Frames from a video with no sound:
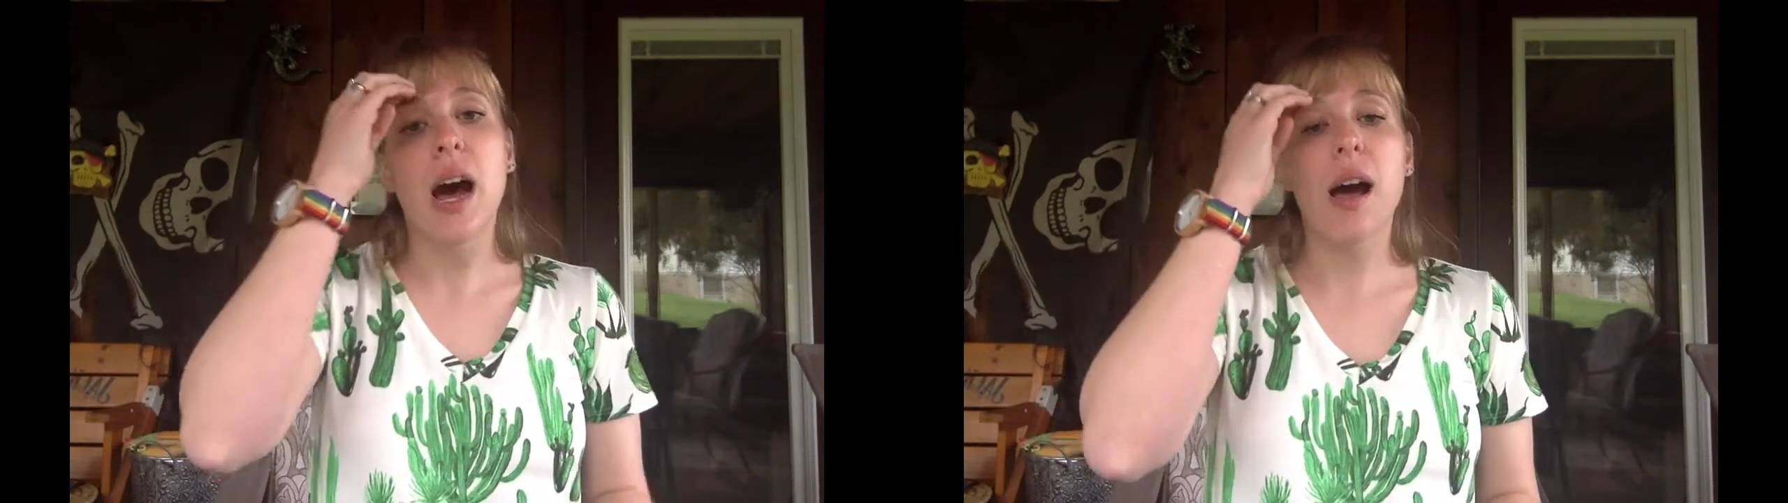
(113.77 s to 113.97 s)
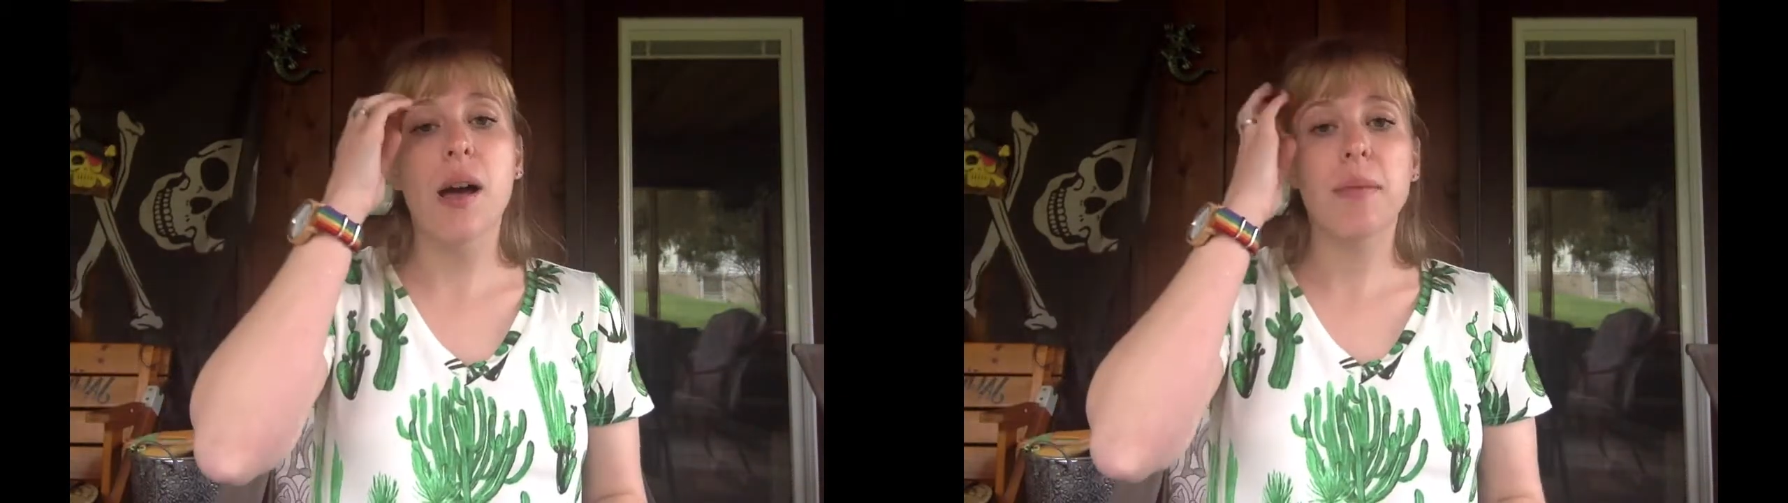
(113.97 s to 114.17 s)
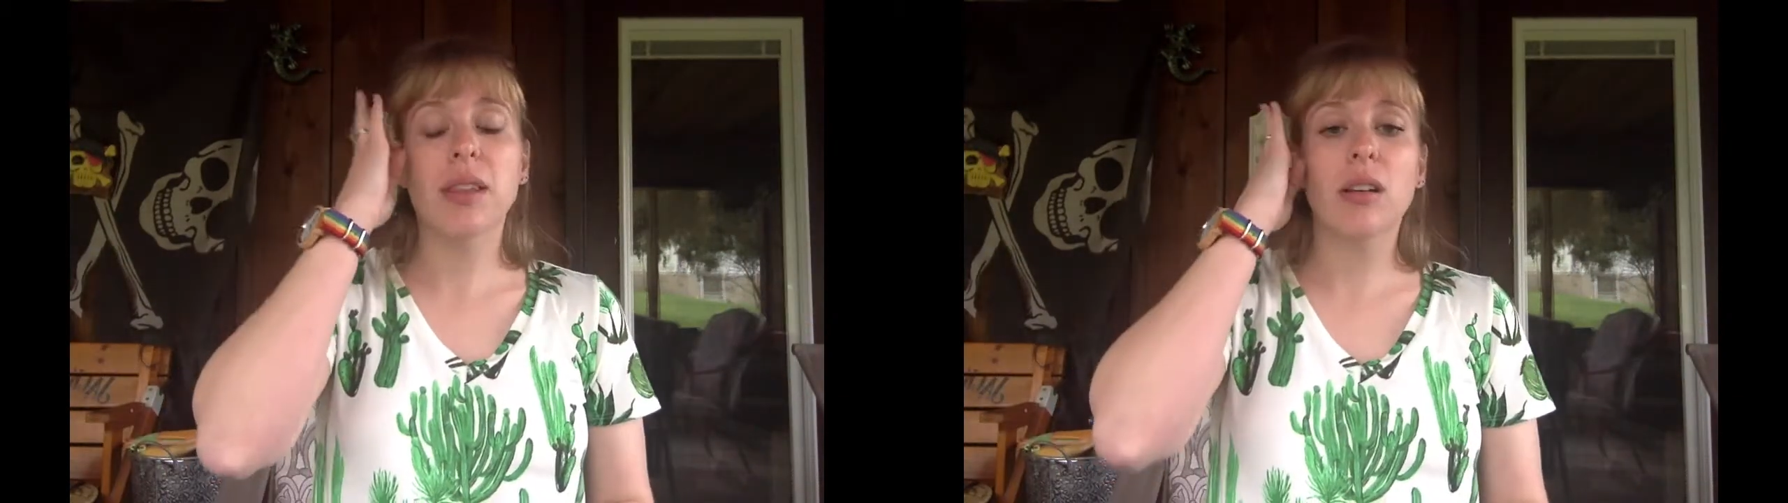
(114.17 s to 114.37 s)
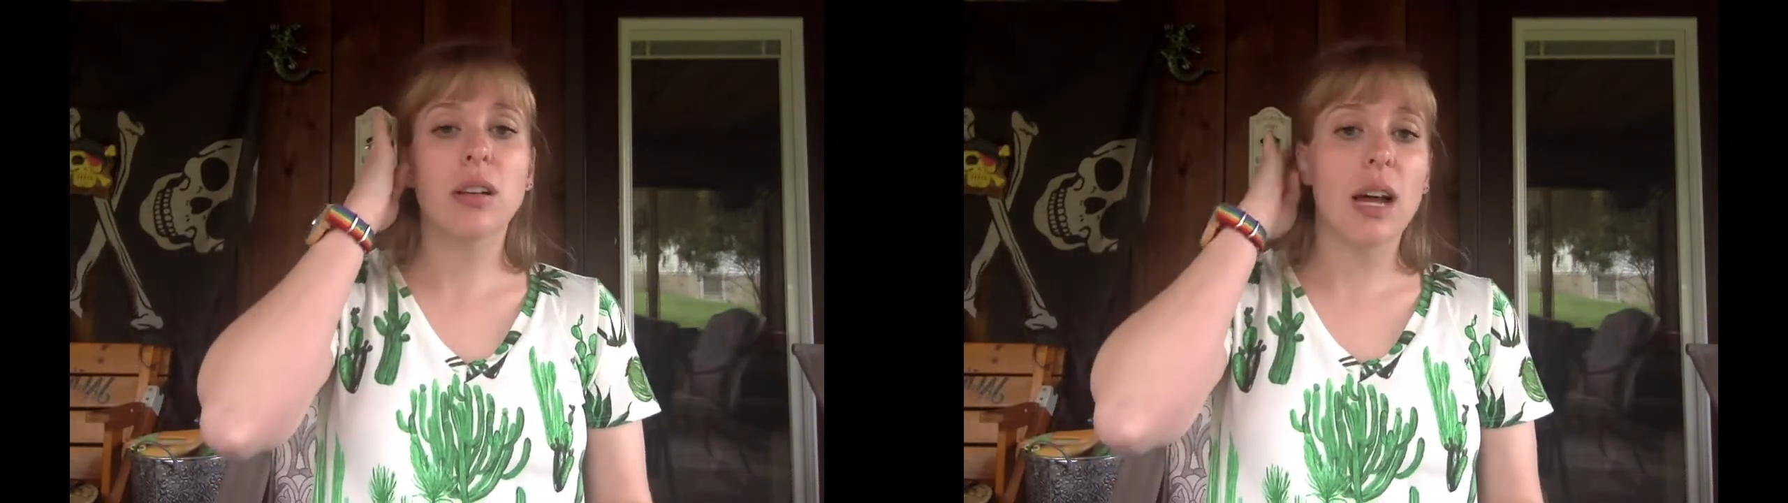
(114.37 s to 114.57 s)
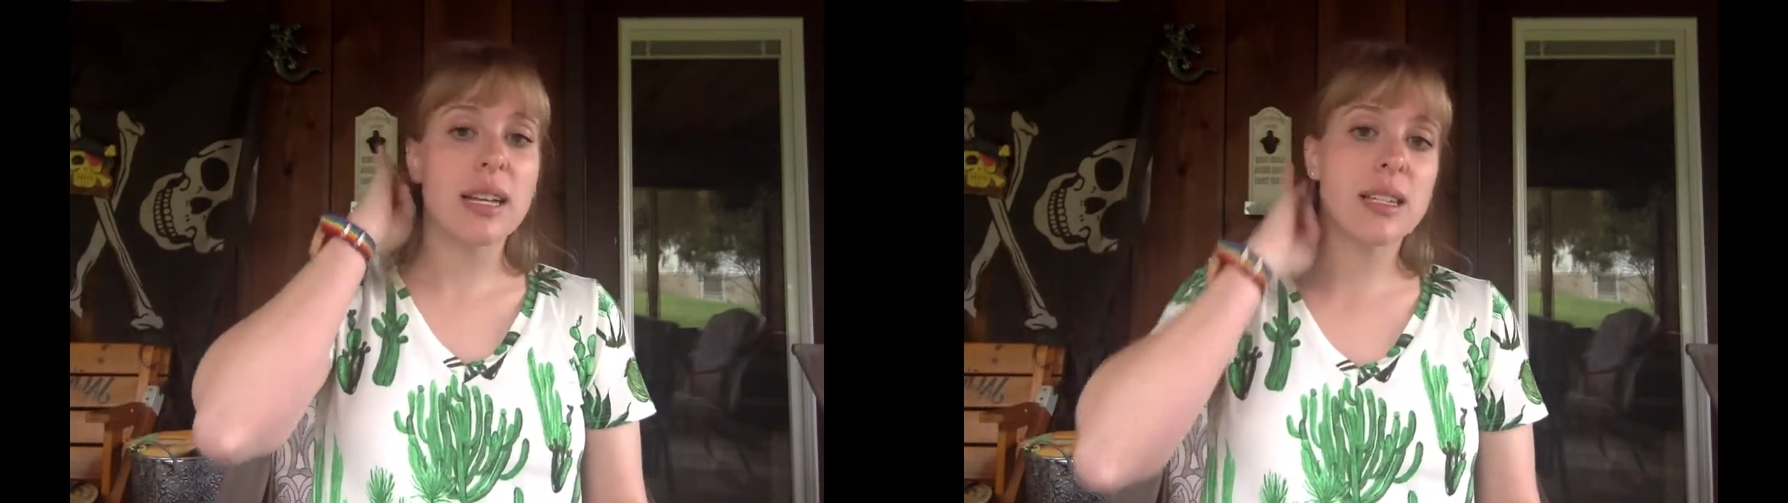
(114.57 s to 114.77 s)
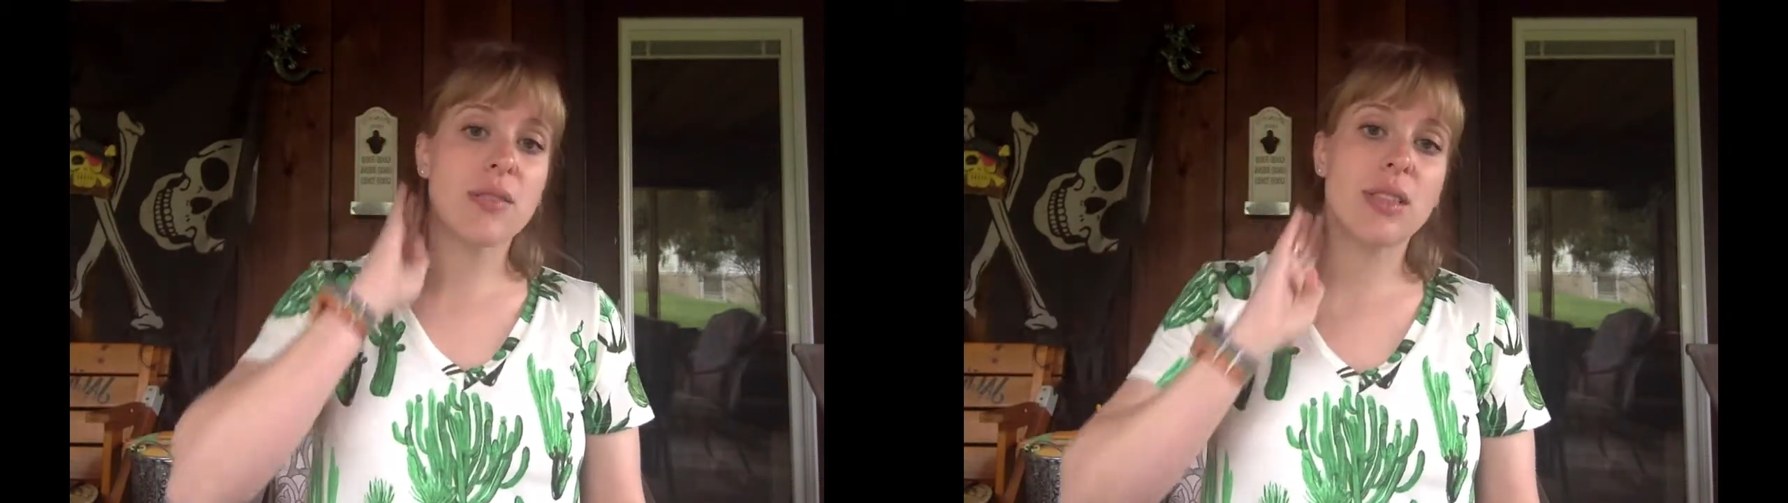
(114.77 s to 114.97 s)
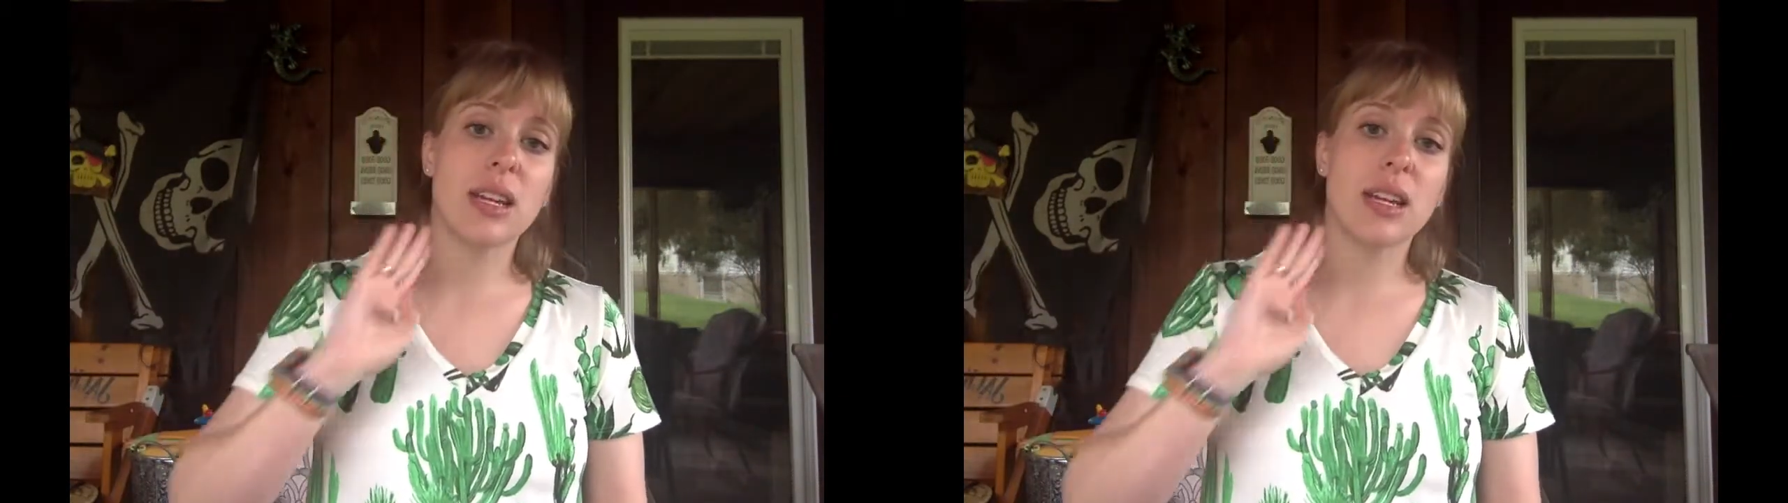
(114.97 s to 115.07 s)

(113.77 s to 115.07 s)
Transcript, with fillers: Um, and there are lots of